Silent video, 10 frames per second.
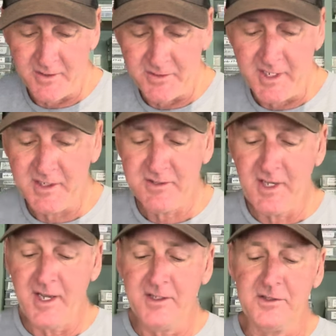next,
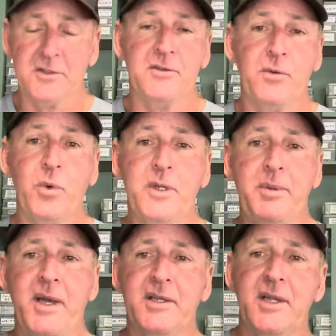guys, is the 40
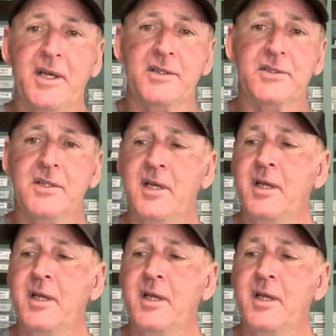pound test.